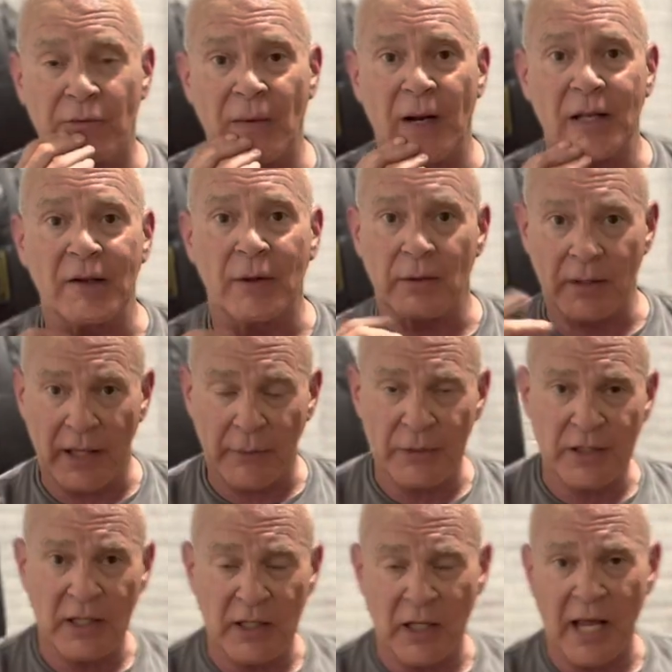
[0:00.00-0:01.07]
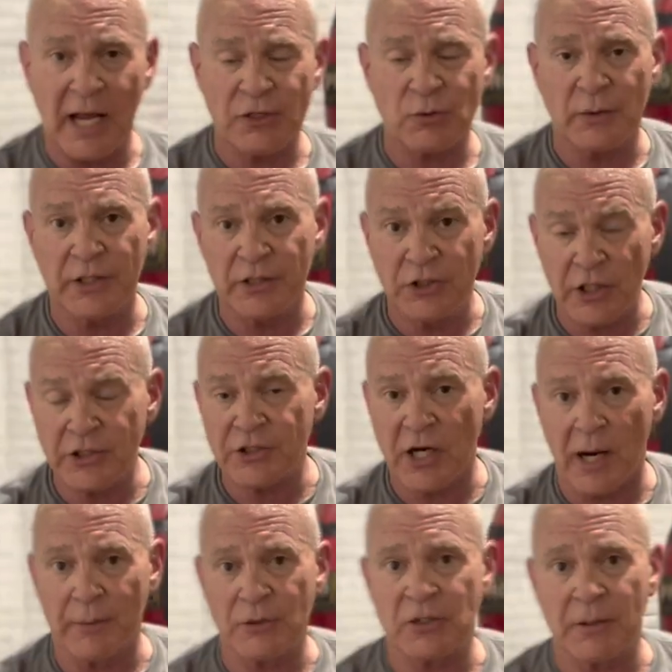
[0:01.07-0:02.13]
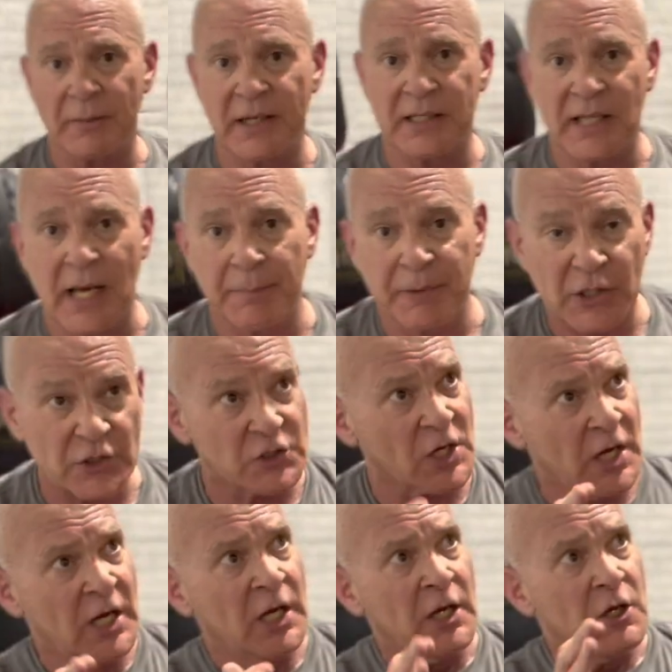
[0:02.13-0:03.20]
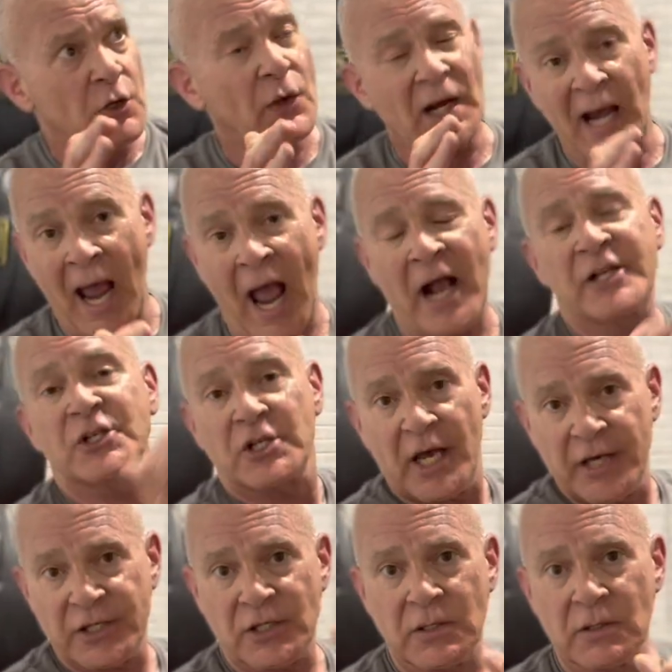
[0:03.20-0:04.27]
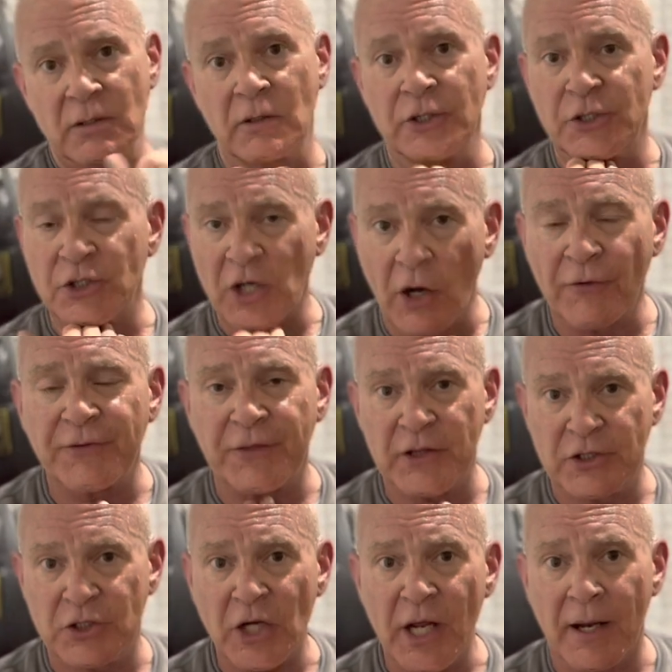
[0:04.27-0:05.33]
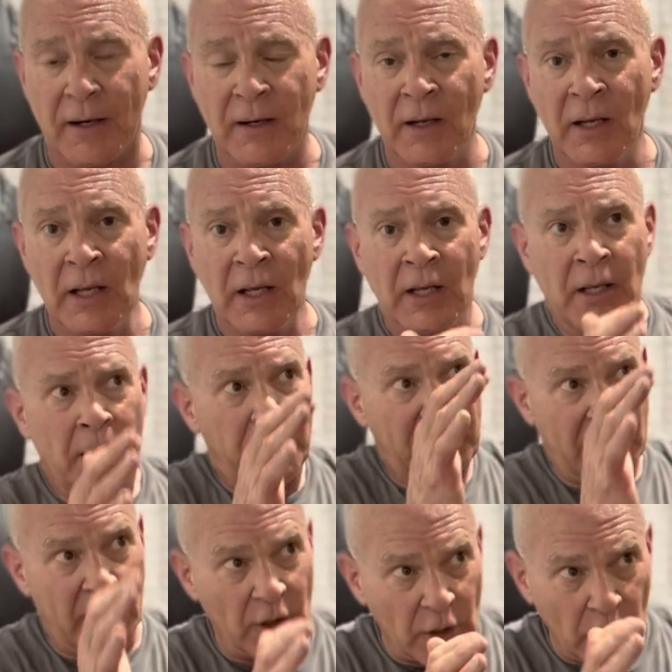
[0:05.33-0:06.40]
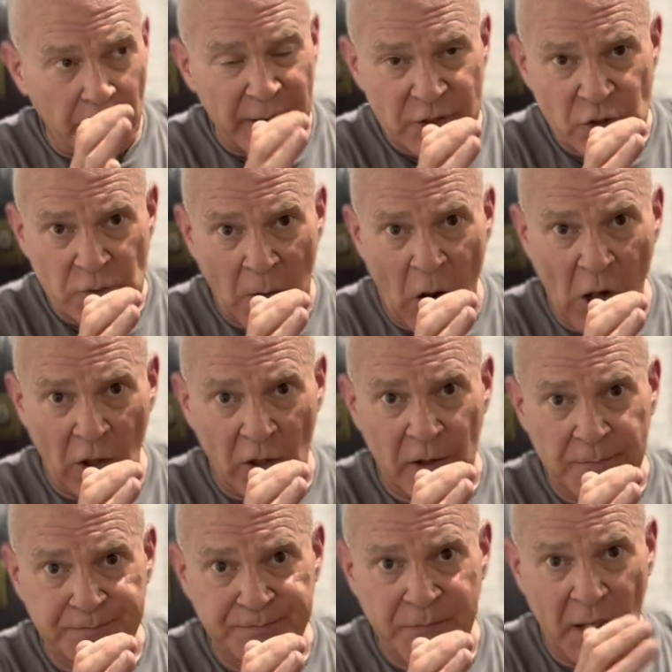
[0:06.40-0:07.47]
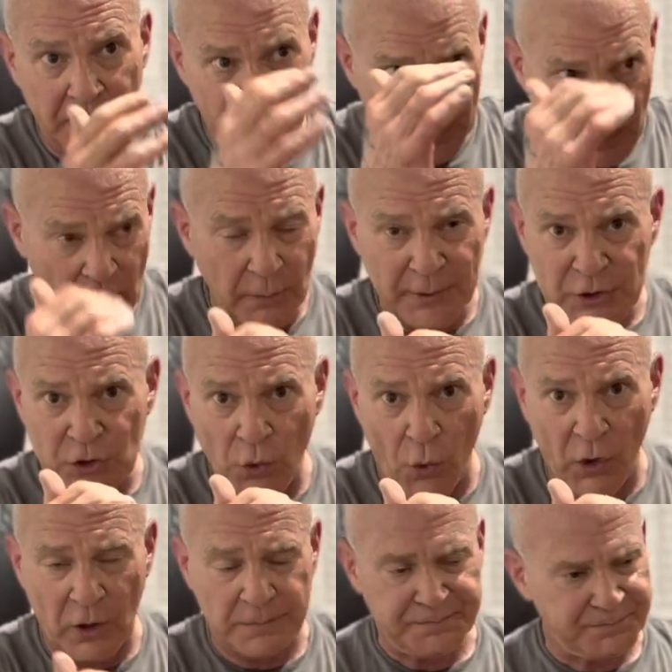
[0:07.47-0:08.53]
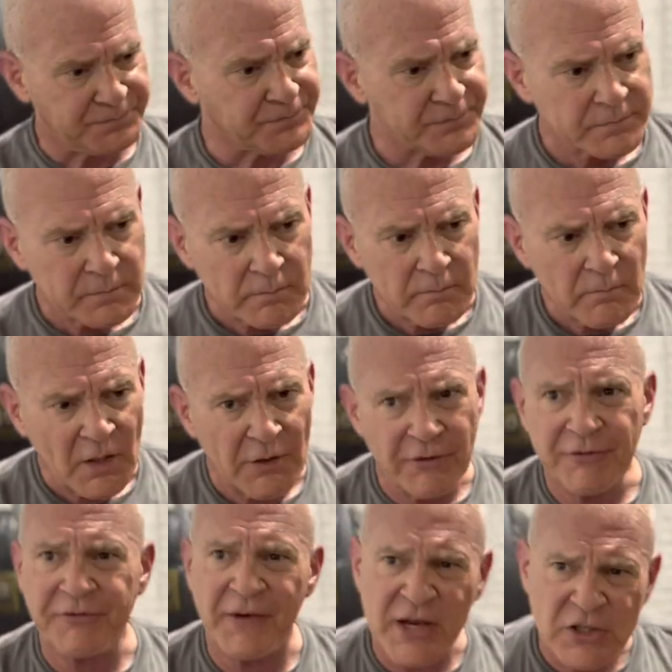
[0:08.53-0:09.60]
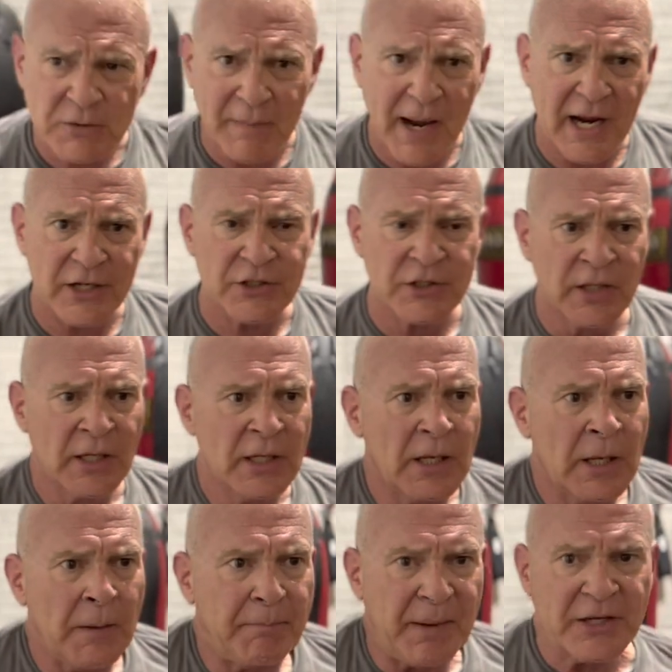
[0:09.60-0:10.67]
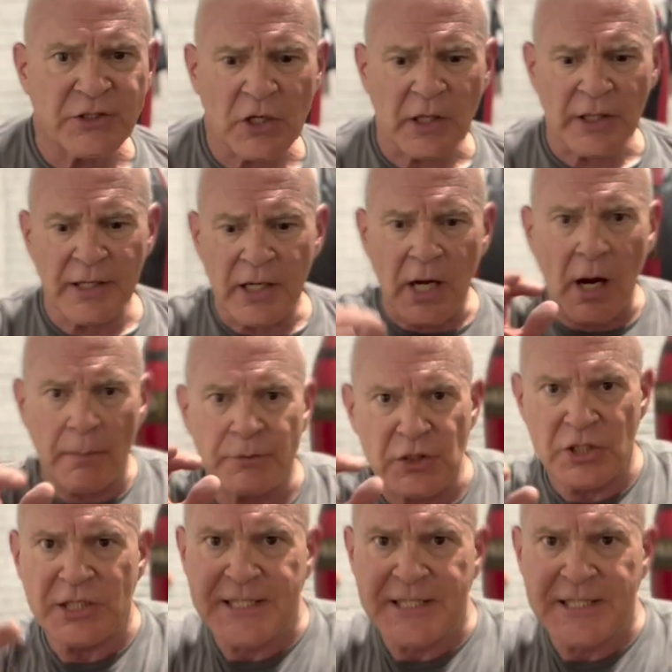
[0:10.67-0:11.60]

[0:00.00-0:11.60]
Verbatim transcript: right? Like, like we did the last one, the chin jab or something like that, because you can access the shelf of the chin being a little bit smaller and being a little bit shorter the face mash basically comes